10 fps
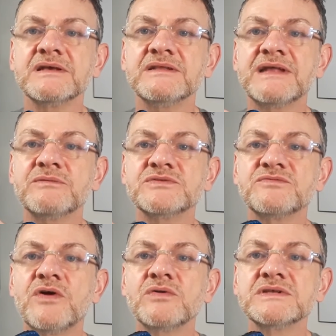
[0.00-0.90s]
that one's
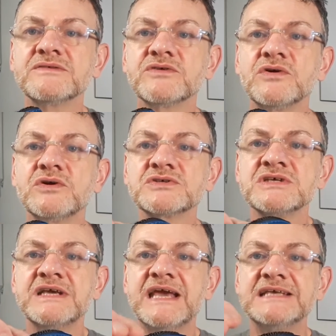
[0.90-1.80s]
folded of course,
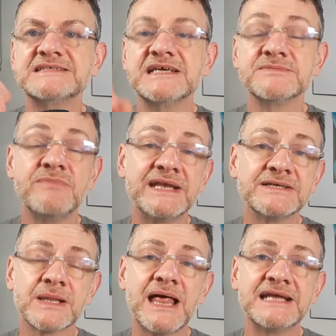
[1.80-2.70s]
it says
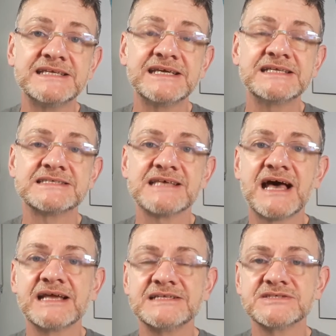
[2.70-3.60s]
medical ID
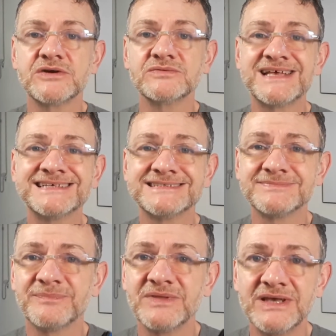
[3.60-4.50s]
inside, so
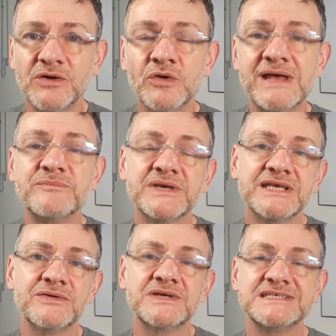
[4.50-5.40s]
that's
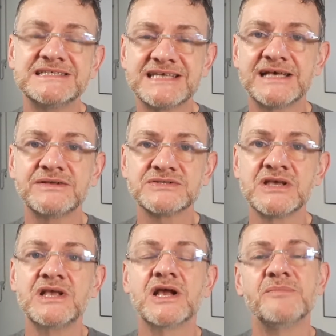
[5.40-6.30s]
unambiguous. It tells
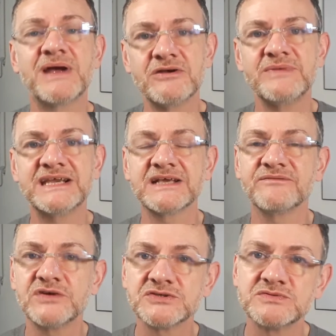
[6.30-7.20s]
a paramedic, a
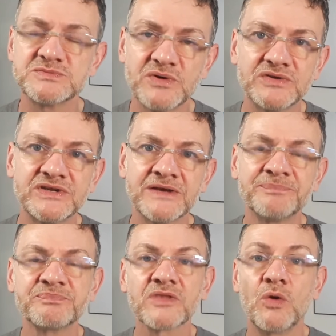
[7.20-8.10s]
first responder,
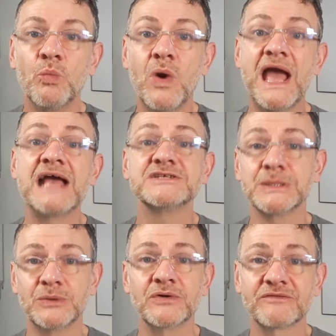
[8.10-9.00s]
where to
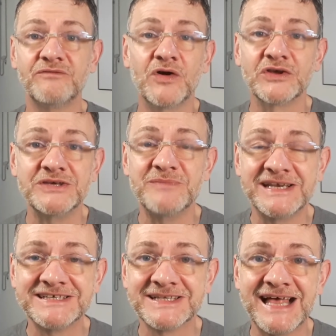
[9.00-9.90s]
look for your
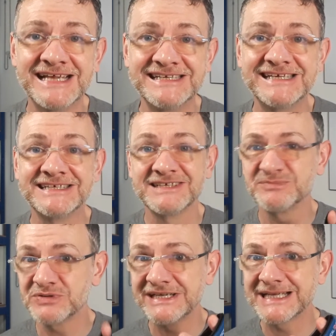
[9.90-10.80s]
medical ID.
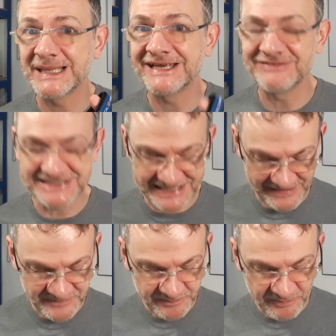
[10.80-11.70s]
Pretty clear, isn't
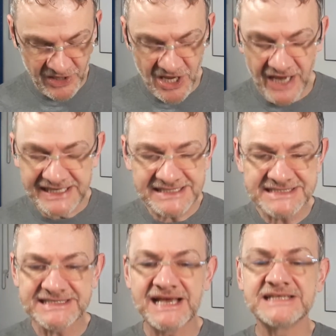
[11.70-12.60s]
it? And
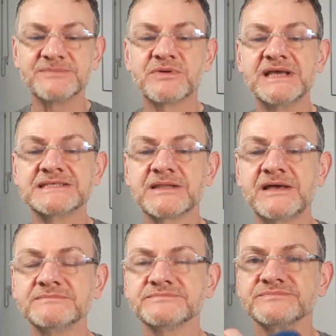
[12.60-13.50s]
inside the bracelet,
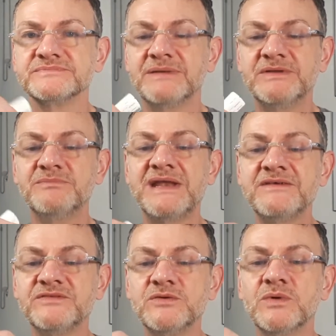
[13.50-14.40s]
I mean, many
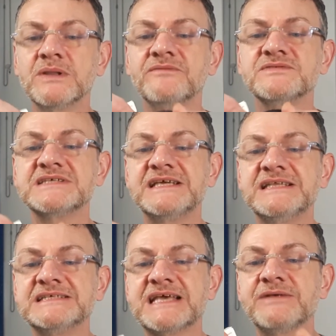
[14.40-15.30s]
of you will have seen
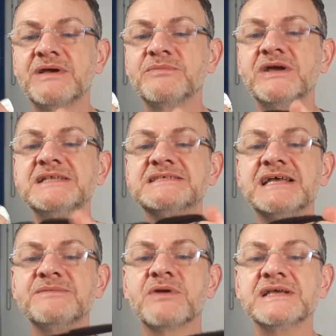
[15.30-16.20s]
these anyway, but inside
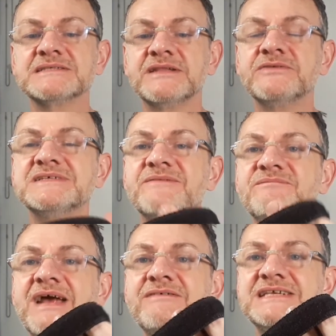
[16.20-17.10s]
the bracelet there is a
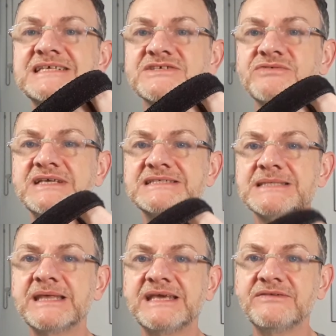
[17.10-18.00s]
very discreet
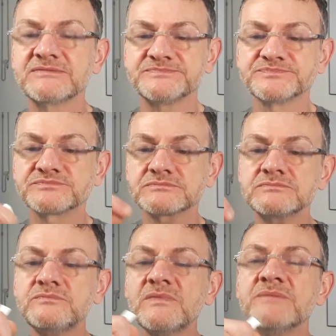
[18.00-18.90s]
sleeve
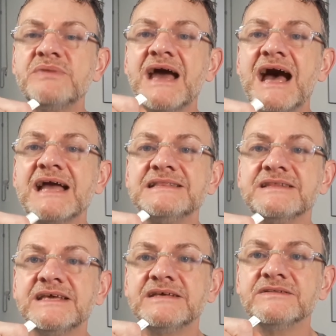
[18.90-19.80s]
behind
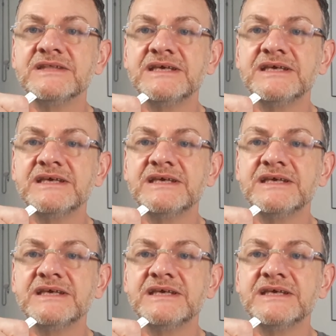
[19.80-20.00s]
the